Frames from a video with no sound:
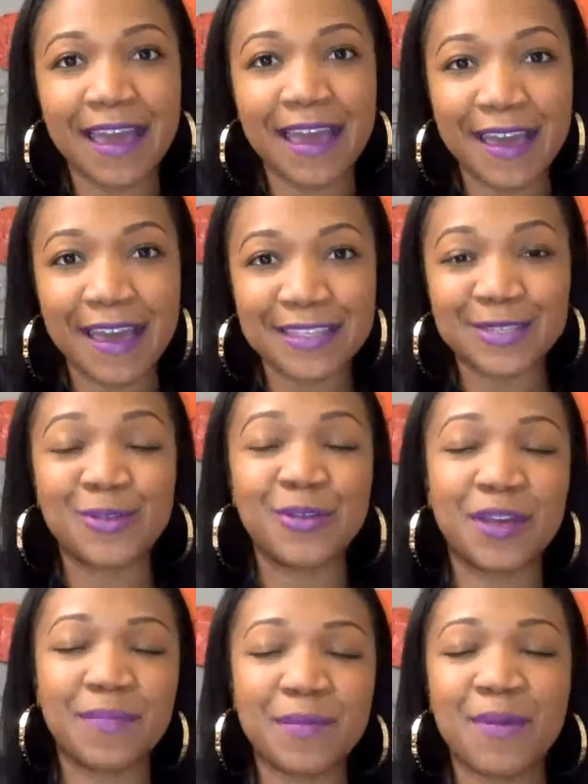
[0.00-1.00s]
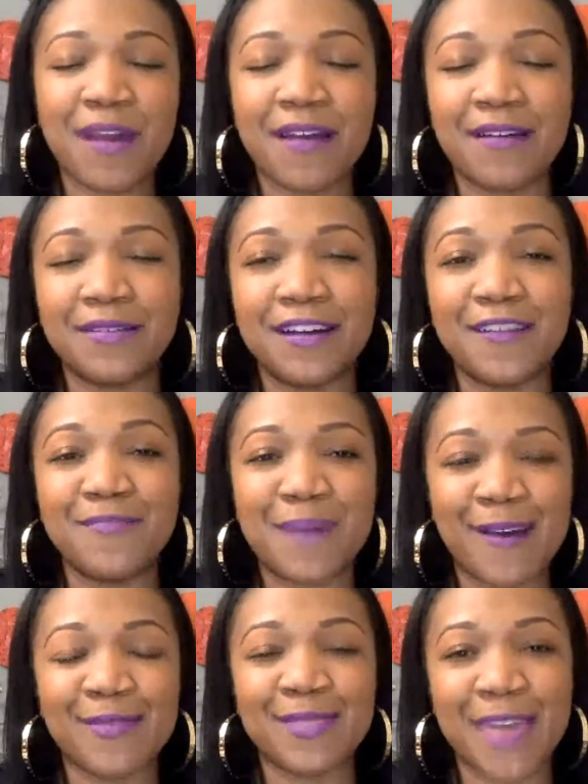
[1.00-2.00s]
And so you can be proud
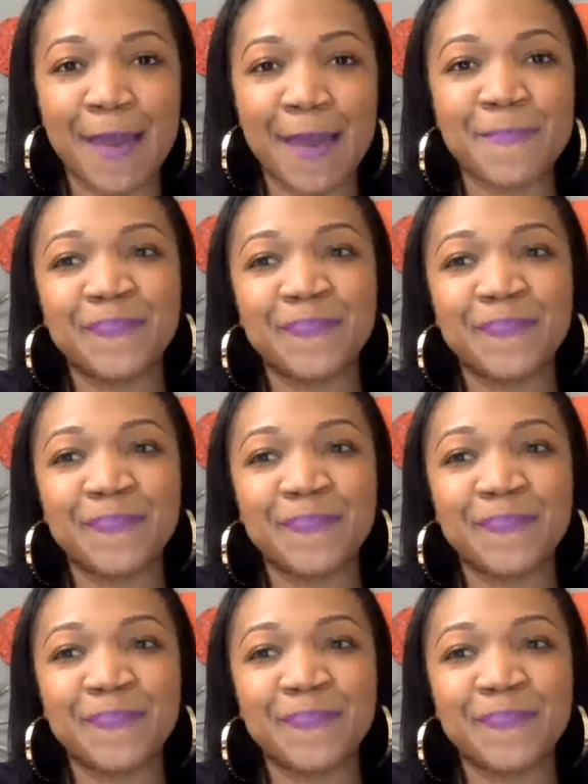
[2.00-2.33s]
about that.